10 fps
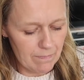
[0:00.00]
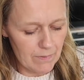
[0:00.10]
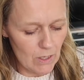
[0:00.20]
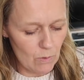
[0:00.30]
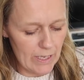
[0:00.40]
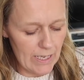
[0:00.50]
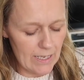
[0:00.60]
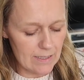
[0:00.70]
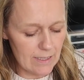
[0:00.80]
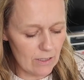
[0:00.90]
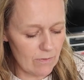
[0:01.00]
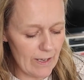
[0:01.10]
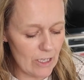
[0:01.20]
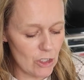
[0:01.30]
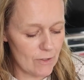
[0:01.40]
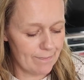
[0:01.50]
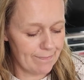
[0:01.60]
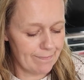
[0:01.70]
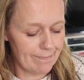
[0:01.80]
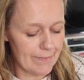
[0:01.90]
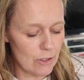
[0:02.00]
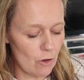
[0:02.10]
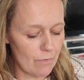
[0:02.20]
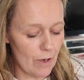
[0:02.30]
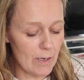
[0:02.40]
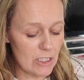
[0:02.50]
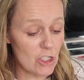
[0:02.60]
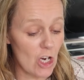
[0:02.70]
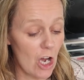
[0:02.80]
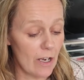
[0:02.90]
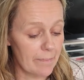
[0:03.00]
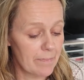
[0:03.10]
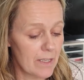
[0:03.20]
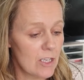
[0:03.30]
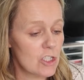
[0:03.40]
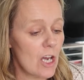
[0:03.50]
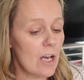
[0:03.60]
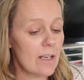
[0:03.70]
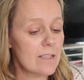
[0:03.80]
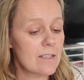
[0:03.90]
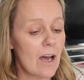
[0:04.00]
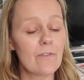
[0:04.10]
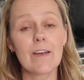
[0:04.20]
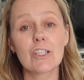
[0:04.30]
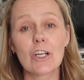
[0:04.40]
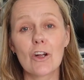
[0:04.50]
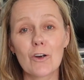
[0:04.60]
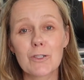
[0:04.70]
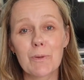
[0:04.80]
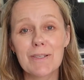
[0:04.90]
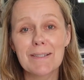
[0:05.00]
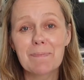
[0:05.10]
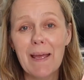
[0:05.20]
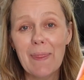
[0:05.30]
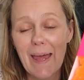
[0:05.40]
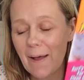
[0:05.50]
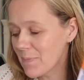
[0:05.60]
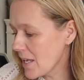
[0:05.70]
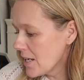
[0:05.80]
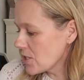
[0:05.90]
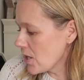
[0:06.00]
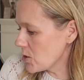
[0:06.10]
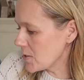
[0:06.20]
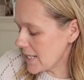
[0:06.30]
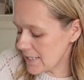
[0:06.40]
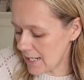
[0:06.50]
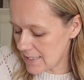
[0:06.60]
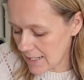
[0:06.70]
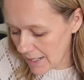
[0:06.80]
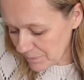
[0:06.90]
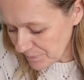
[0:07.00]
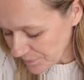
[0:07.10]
don't know what he is, a little fish, a dolphin, oh no, it's a shark, a starfish and an octopus in there. So those were $6.99.